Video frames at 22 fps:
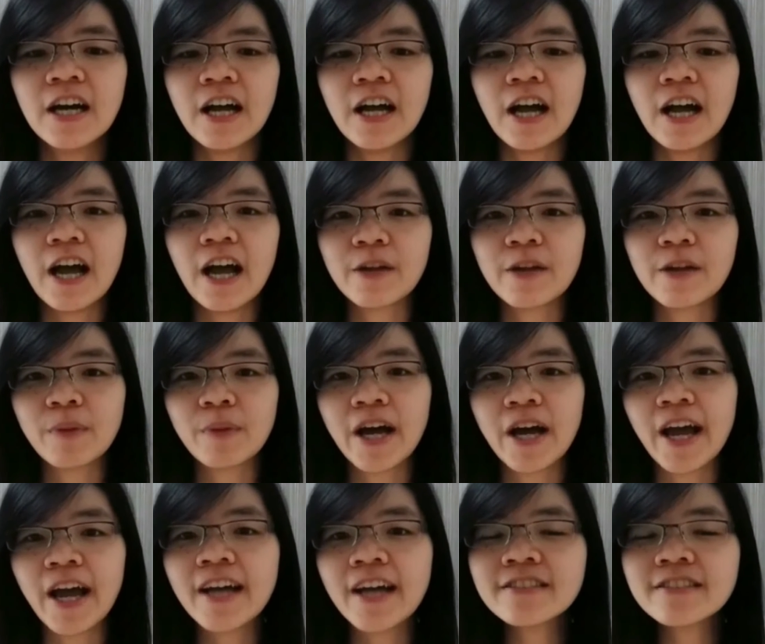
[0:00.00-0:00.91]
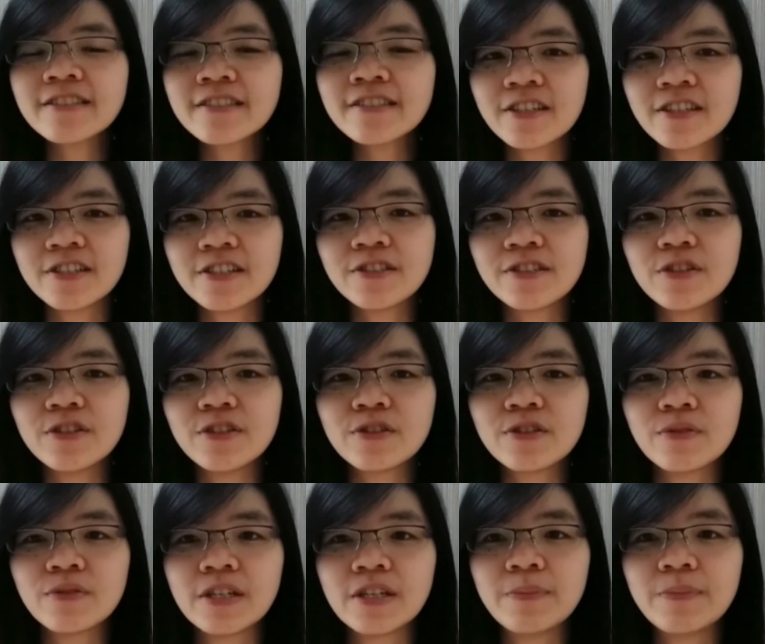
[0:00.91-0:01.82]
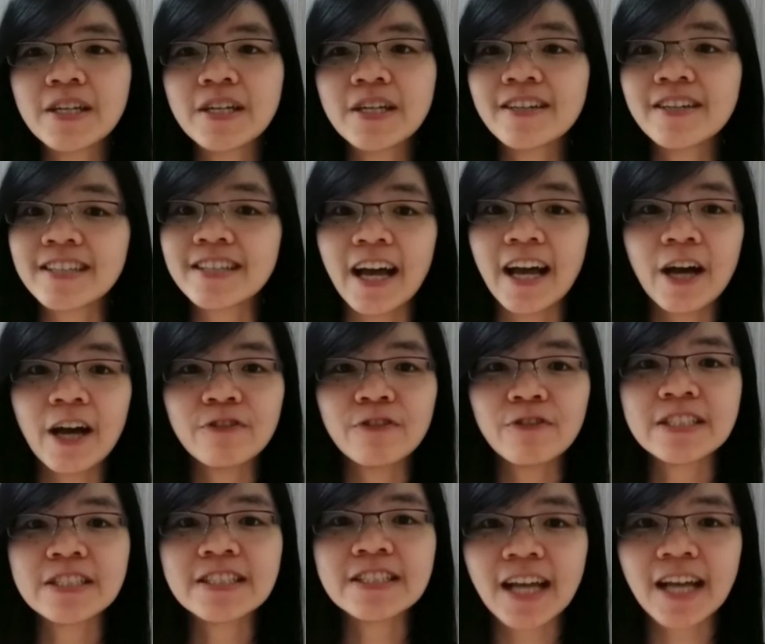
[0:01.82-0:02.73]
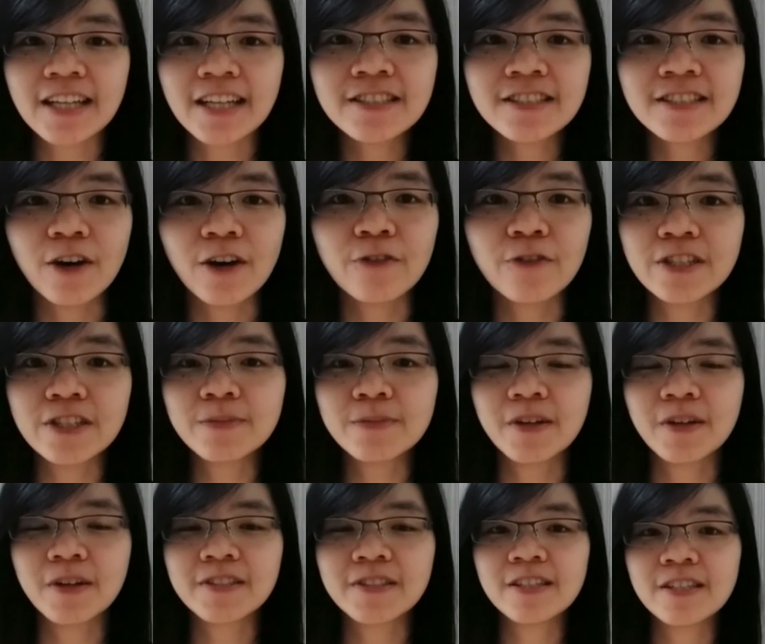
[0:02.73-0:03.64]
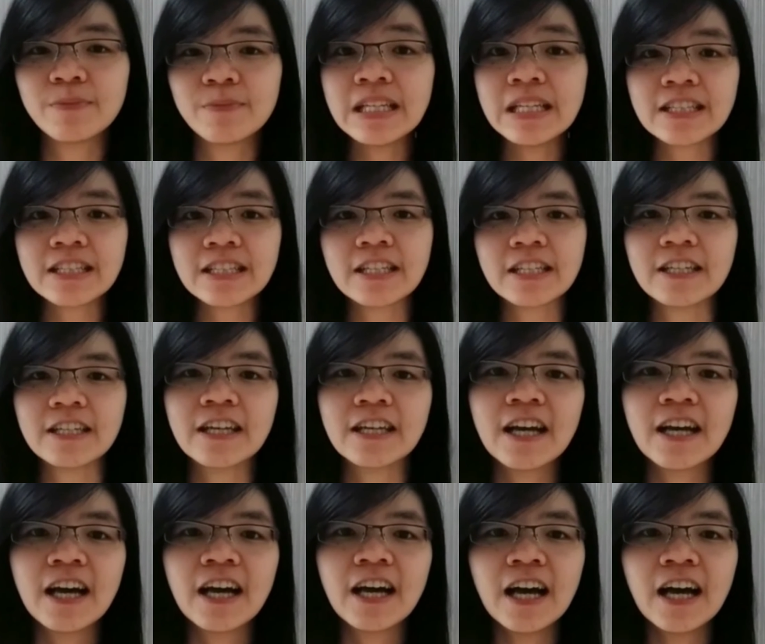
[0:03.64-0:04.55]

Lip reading: And my answer is usually because I have a sense of responsibility.